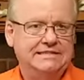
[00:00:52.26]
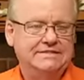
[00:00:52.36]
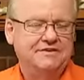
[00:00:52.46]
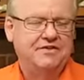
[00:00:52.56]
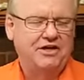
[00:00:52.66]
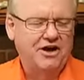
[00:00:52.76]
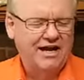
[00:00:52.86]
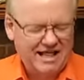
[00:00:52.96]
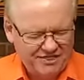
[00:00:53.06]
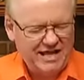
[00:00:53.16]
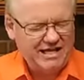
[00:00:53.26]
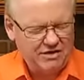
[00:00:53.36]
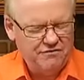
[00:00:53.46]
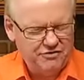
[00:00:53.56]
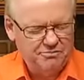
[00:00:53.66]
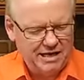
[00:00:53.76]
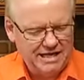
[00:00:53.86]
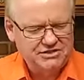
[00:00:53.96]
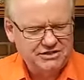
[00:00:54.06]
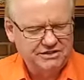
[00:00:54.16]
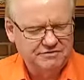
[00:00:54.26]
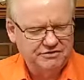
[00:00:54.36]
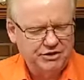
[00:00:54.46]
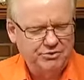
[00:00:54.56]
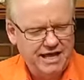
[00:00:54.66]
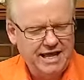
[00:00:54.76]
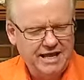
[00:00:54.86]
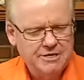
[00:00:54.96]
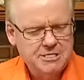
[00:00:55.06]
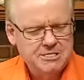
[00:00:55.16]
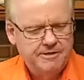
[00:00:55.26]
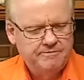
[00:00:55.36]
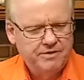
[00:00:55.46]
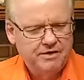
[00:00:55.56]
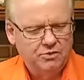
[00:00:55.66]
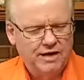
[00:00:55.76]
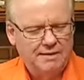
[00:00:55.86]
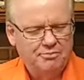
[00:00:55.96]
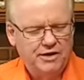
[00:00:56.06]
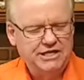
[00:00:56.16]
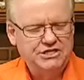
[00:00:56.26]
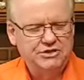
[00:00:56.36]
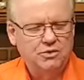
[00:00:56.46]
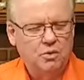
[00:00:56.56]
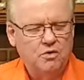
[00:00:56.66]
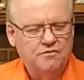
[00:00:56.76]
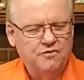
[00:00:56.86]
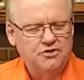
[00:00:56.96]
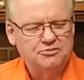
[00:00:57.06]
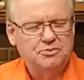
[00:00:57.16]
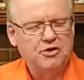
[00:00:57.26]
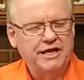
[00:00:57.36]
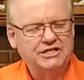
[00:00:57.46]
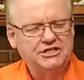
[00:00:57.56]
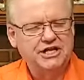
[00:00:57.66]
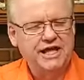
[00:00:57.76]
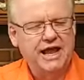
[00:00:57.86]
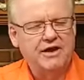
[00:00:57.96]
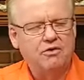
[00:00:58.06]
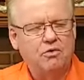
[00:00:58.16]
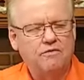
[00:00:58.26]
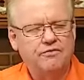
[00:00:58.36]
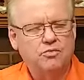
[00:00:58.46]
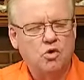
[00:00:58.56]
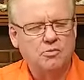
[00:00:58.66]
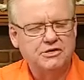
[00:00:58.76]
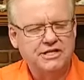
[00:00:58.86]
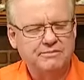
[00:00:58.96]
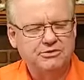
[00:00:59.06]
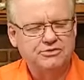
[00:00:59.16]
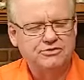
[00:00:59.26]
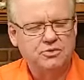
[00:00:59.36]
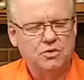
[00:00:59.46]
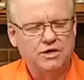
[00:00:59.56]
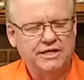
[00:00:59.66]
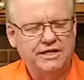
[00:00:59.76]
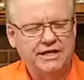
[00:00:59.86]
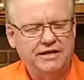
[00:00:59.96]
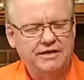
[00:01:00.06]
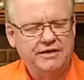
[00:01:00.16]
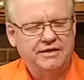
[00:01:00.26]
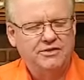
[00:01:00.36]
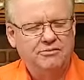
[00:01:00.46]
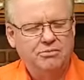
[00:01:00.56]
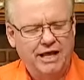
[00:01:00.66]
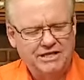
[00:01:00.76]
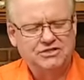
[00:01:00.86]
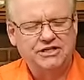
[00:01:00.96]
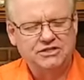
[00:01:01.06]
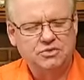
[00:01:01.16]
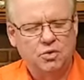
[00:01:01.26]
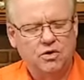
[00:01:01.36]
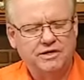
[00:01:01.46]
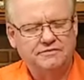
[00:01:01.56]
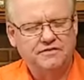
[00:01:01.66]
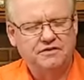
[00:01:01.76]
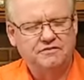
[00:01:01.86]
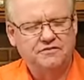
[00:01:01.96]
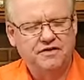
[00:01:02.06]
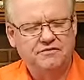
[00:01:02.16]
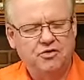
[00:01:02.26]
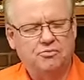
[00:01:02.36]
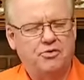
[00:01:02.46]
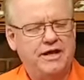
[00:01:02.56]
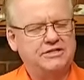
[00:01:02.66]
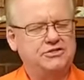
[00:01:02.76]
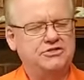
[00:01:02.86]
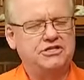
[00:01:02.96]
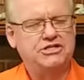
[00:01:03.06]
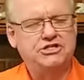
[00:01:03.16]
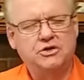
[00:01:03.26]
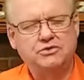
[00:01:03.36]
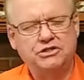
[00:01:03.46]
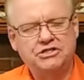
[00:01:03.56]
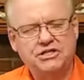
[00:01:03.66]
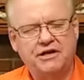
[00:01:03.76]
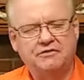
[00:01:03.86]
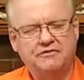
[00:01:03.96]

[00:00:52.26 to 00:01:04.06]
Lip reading: Father God, I thank You for the blessings of a new day. Lord, I praise You, Lord, for the spring that's in the air, Lord, for the warmer temperatures, Lord, and the blessings, Lord, of Your presence that shows itself